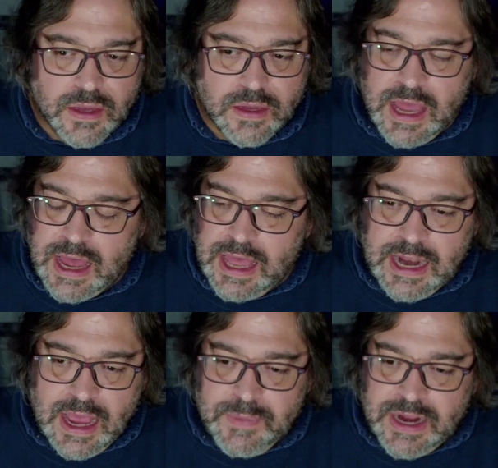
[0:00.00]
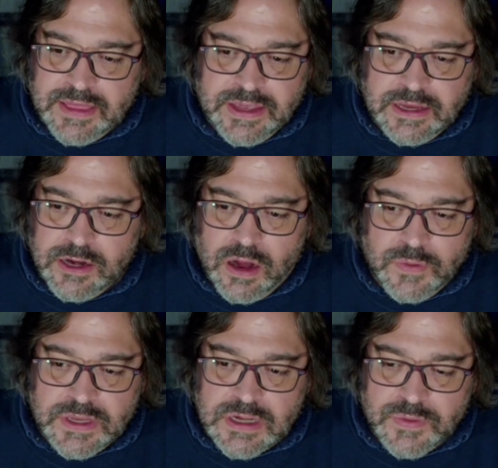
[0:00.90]
Yeah, and I mean, I think on
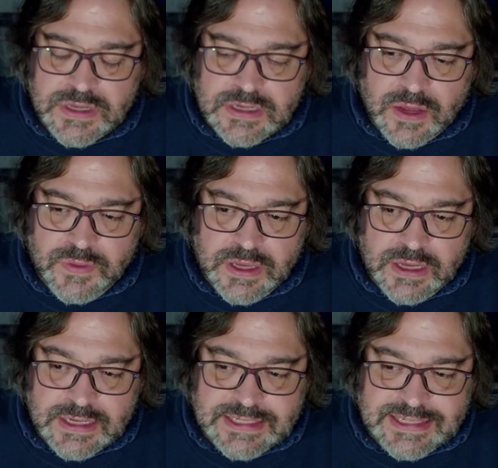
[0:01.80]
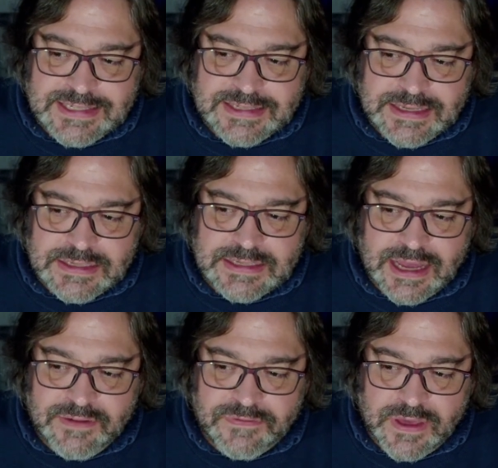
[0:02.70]
the assistant
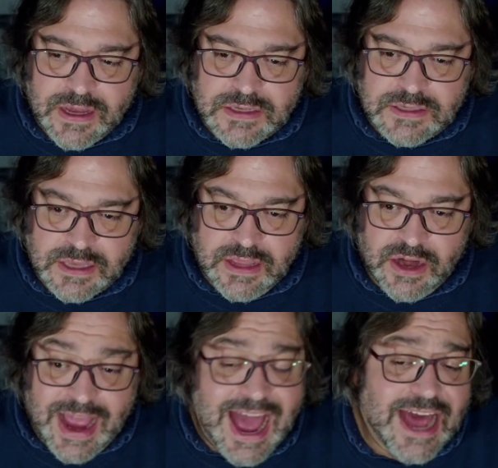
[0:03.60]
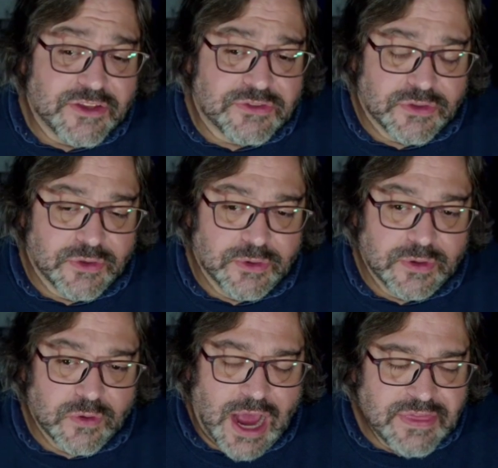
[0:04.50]
side of things and their
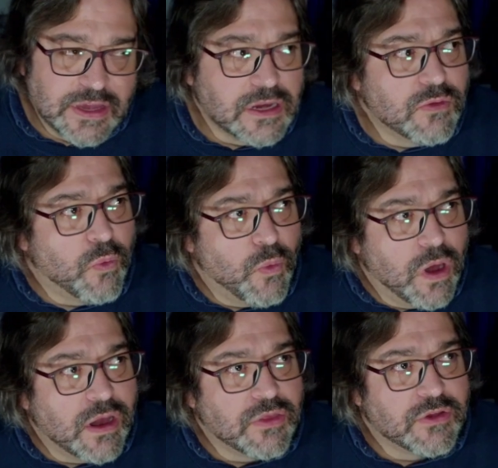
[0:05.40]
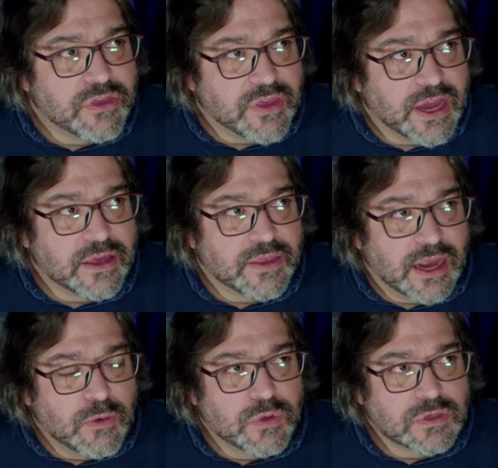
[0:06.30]
attitude, I think one other thing that
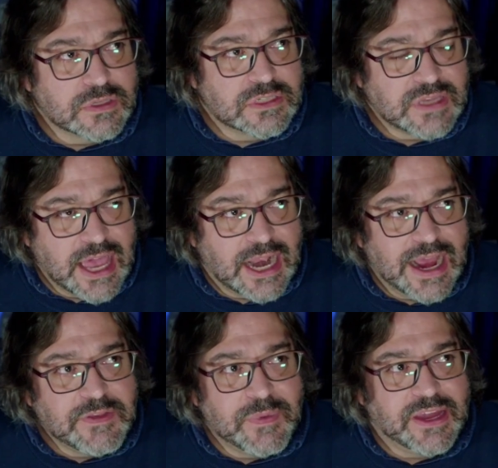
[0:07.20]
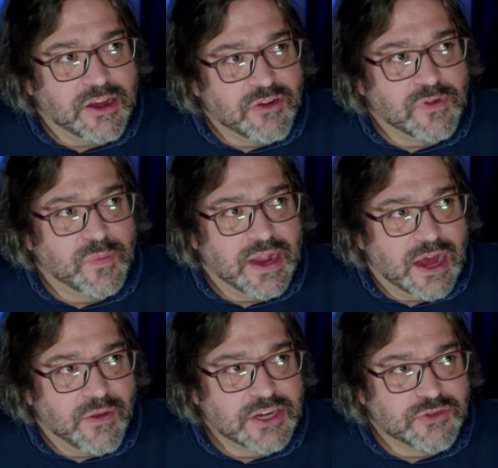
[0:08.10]
I will say, and I have to be careful about
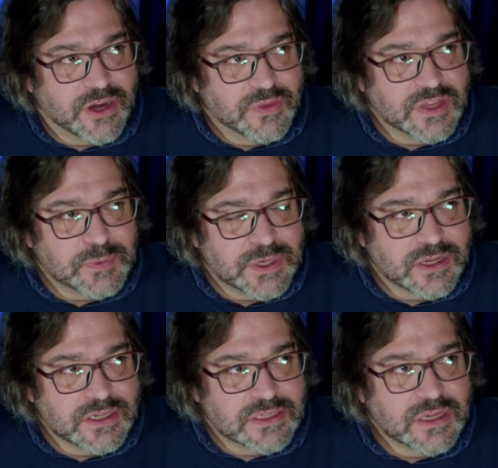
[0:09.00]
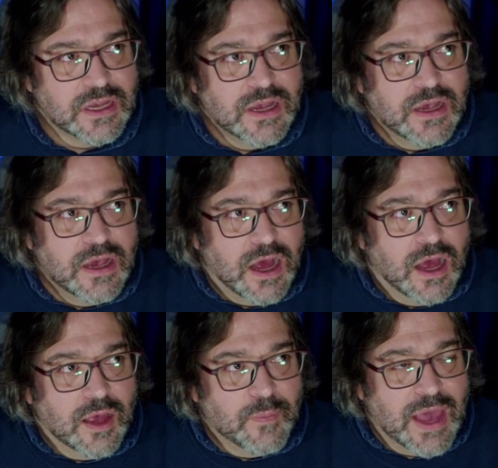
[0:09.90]
how I tread on this because
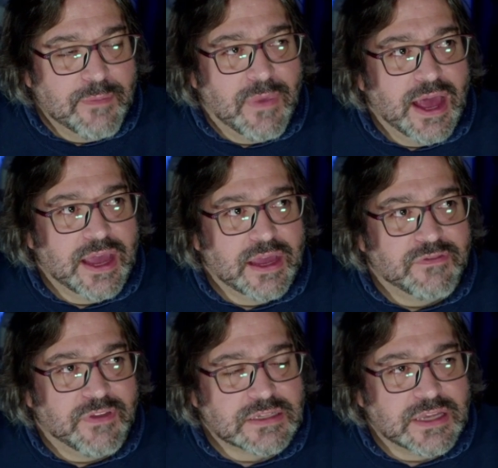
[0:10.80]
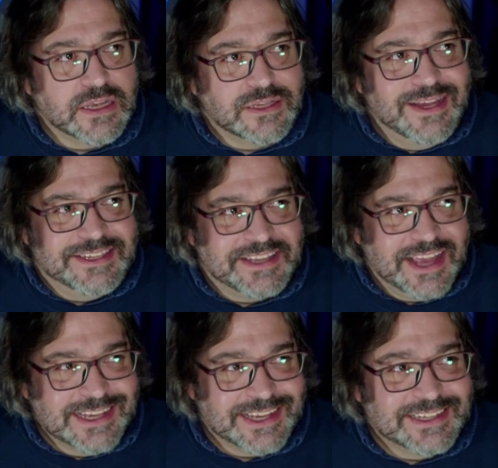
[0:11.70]
at my advanced age these
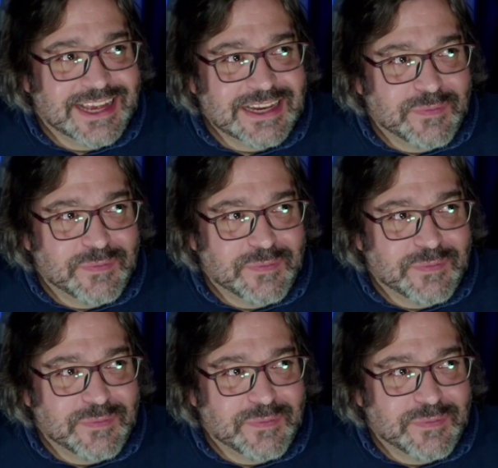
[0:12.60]
days, I tend